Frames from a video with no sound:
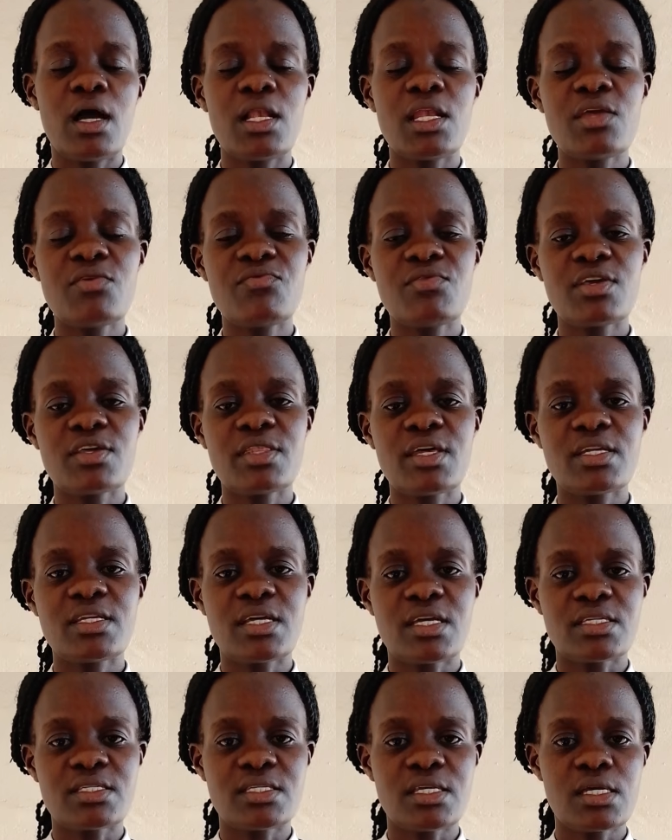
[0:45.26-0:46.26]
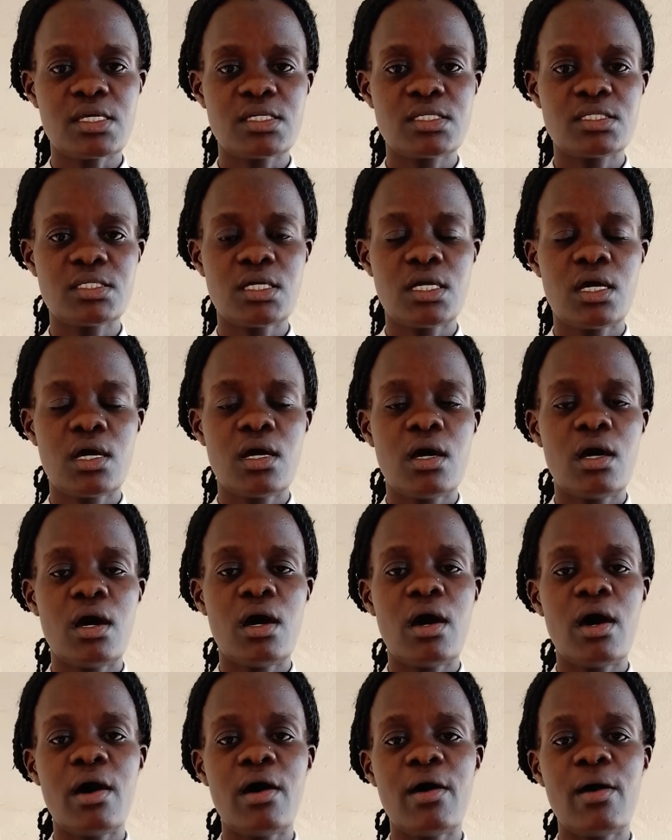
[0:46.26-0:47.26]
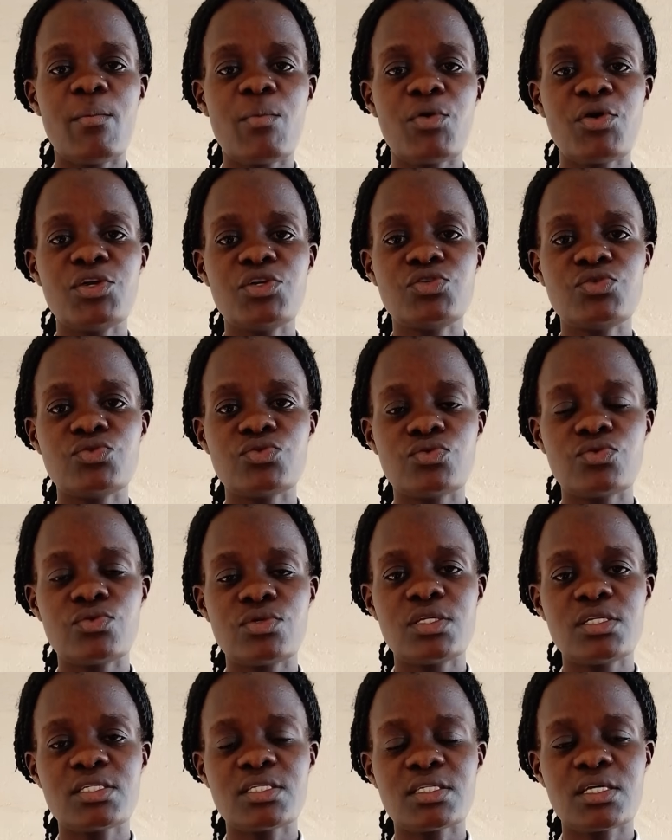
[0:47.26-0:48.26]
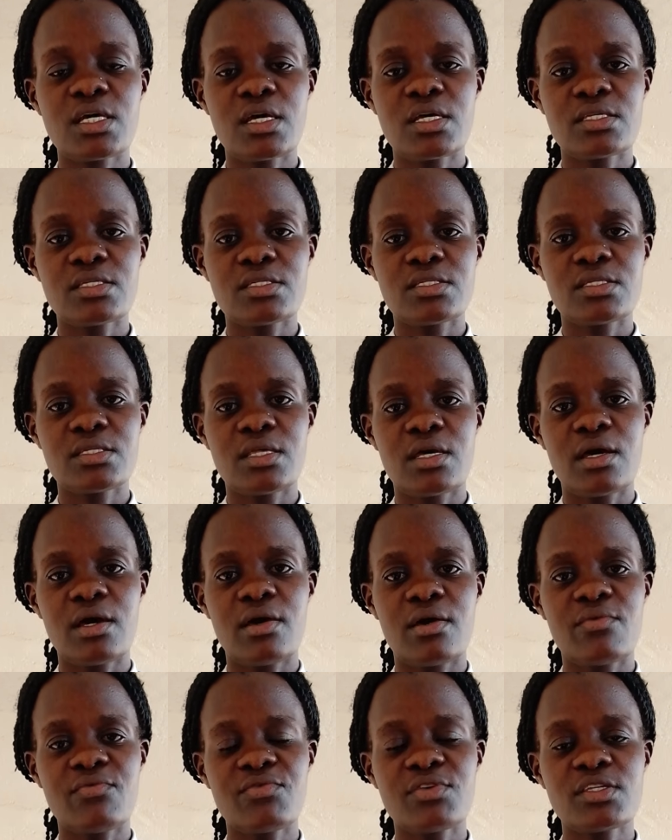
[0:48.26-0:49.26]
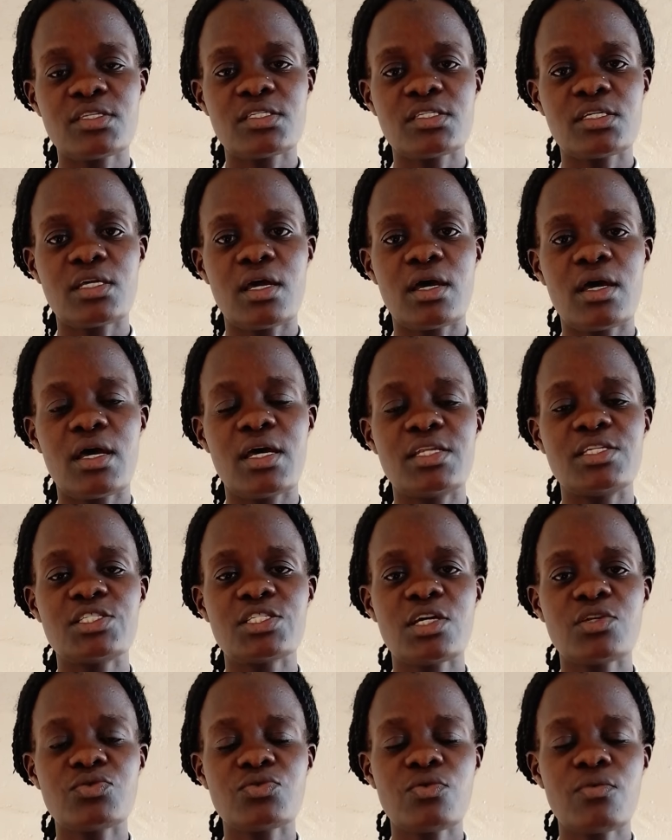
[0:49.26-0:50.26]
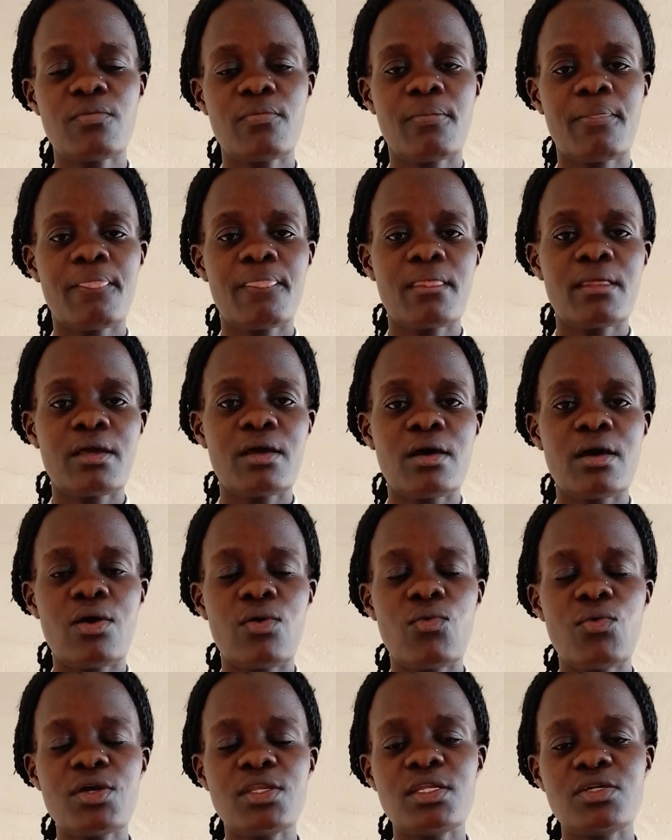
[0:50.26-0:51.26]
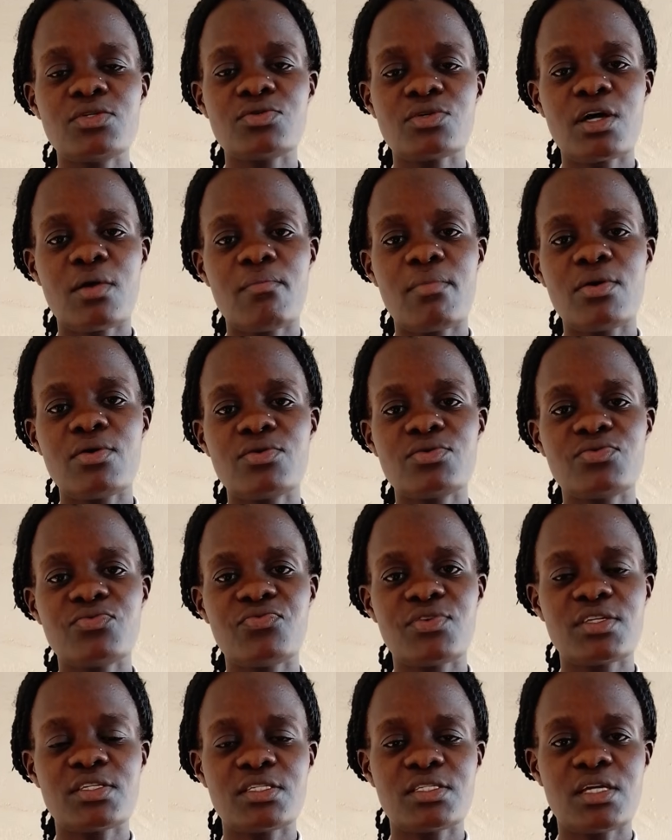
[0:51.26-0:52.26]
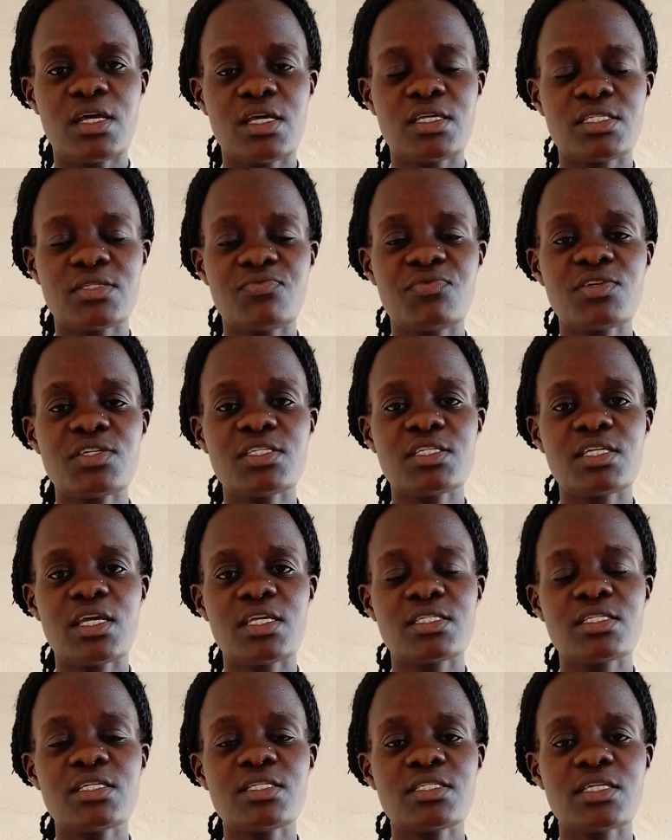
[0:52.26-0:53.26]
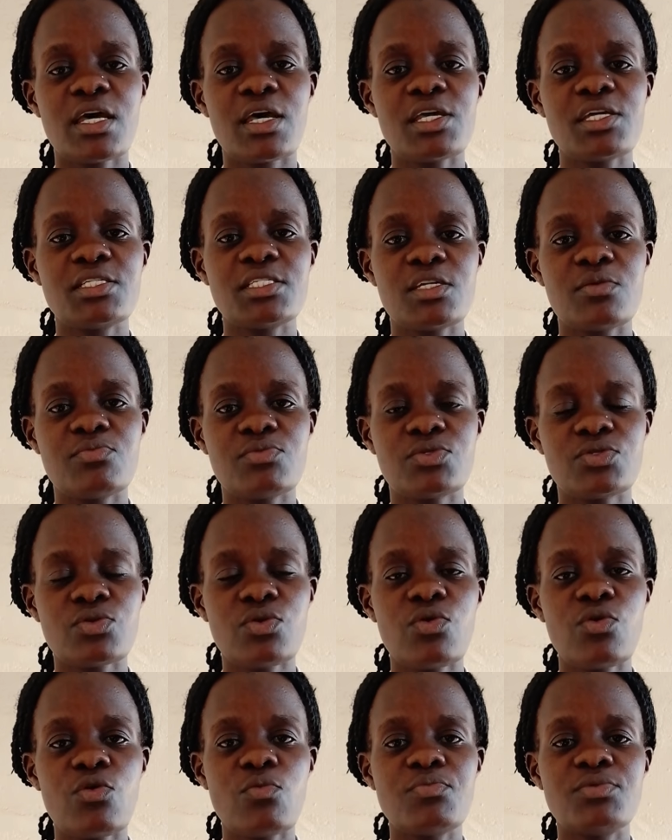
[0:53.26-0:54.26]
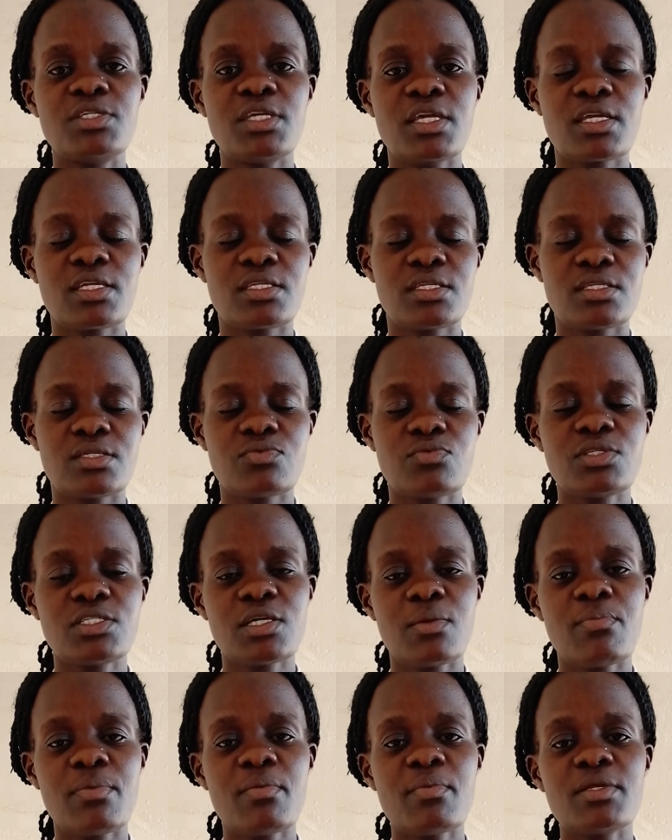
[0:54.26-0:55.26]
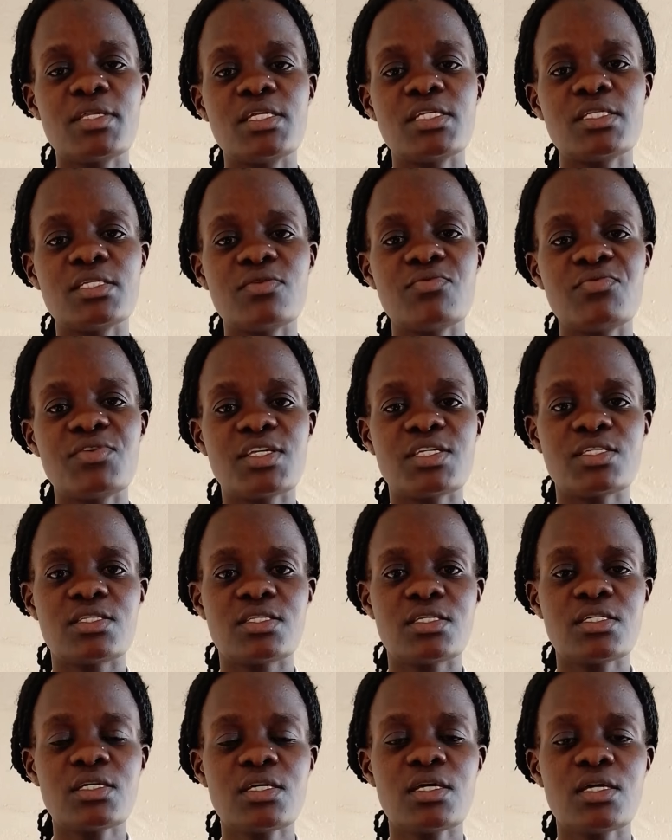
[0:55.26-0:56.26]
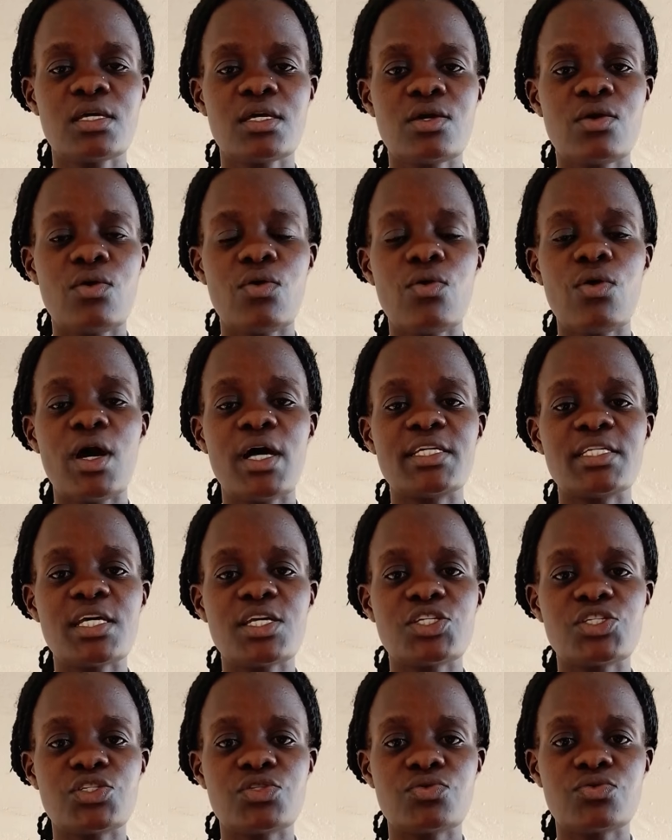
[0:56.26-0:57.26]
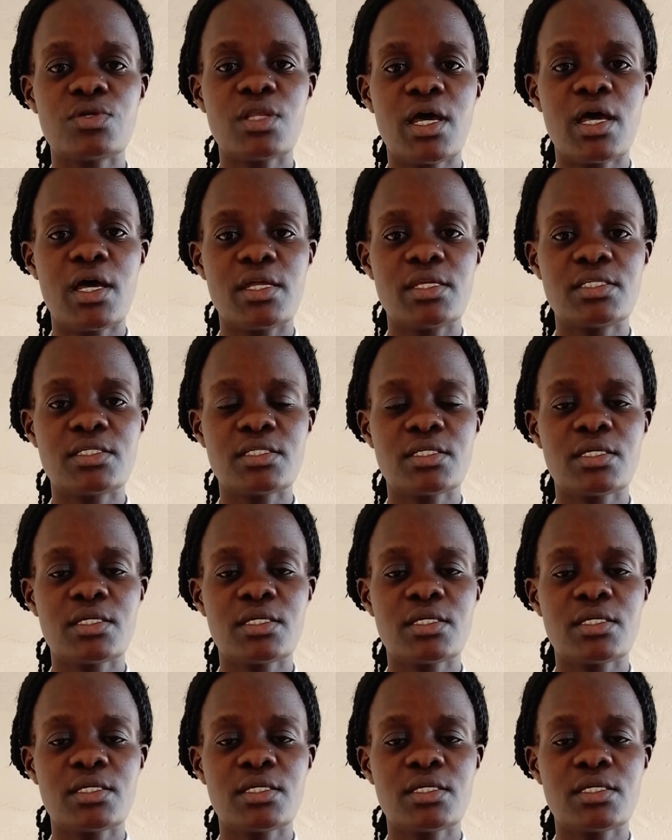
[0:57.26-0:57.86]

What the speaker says: Leaving that aside, I'm going to discuss fixture and chattel. When they talk about fixtures, these are items or objects which are permanently fixed or attached to land.